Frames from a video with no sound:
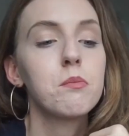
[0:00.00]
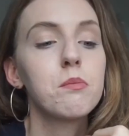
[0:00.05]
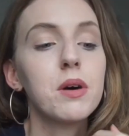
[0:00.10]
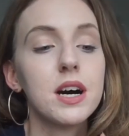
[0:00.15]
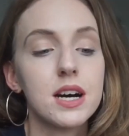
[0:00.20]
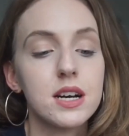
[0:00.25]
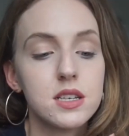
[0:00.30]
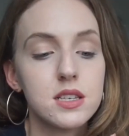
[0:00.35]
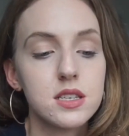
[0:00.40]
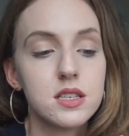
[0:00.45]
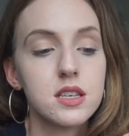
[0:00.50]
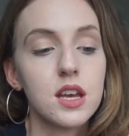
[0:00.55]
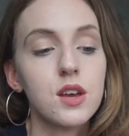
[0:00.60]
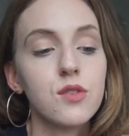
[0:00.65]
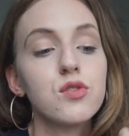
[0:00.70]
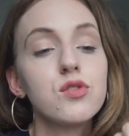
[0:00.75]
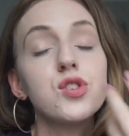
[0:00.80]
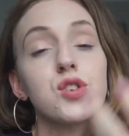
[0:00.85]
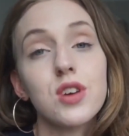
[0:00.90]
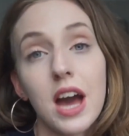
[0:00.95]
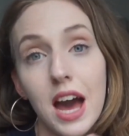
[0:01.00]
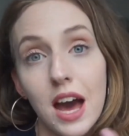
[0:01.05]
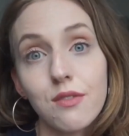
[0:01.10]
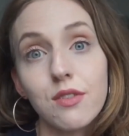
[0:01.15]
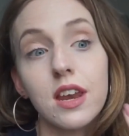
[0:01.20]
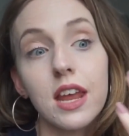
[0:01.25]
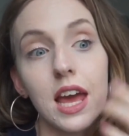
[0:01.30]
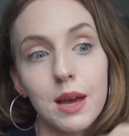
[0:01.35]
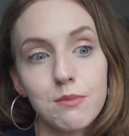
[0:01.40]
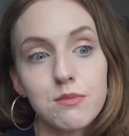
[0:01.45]
But if you do have
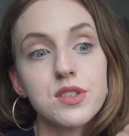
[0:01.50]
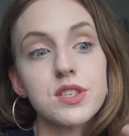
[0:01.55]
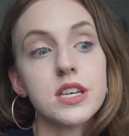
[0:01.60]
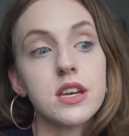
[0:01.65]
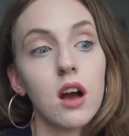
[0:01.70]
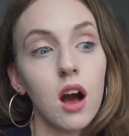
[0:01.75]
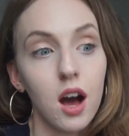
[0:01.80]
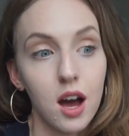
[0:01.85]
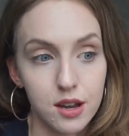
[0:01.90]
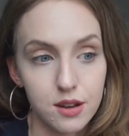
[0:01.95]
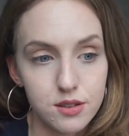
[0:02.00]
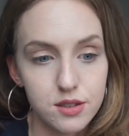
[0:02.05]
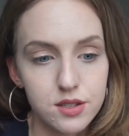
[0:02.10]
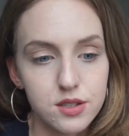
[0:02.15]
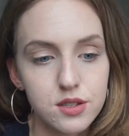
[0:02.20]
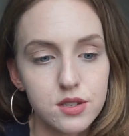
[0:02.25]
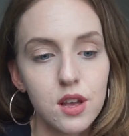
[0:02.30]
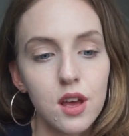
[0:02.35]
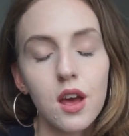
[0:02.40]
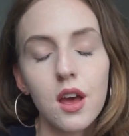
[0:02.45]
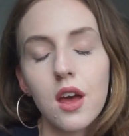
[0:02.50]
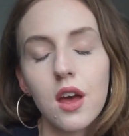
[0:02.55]
an empty house,